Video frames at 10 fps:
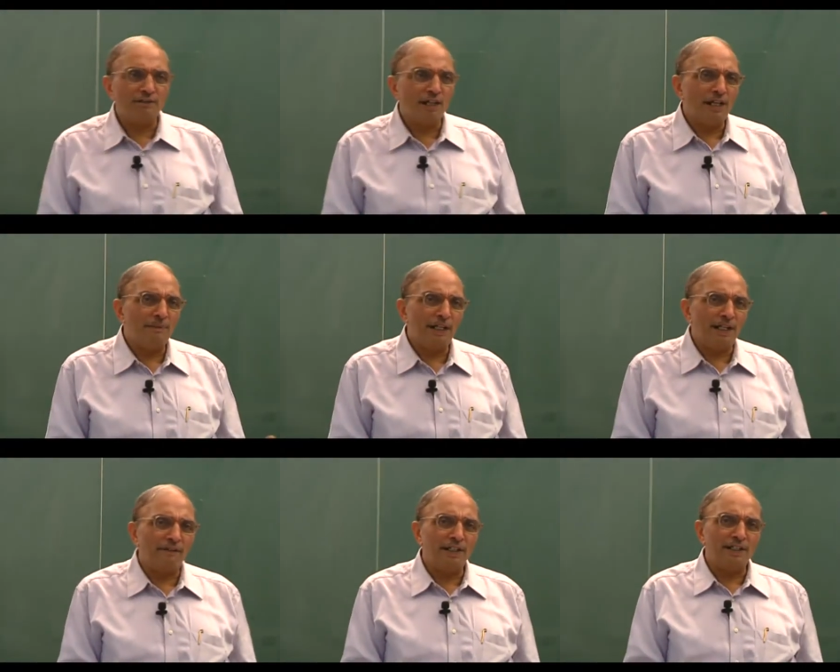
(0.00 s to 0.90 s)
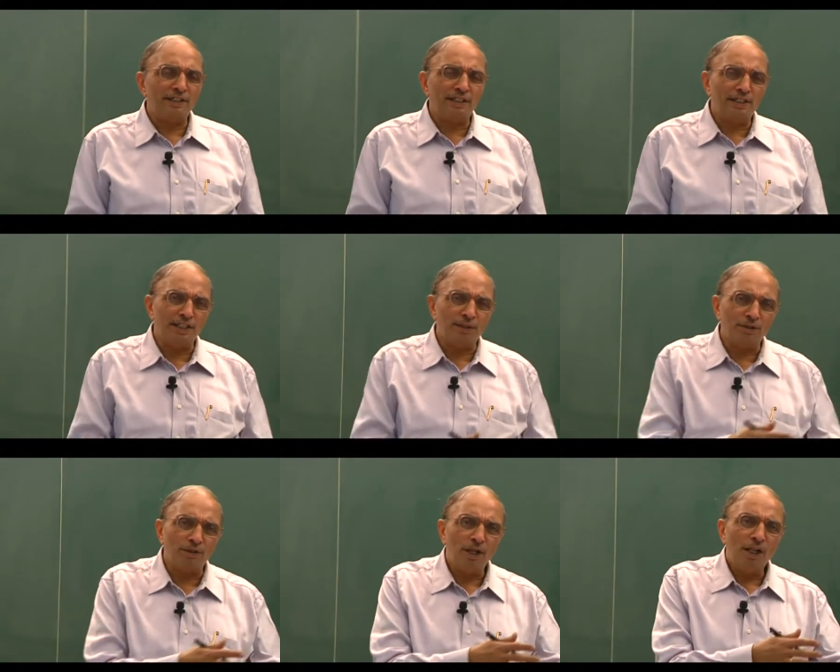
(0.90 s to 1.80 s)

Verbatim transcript: will limit our discussion to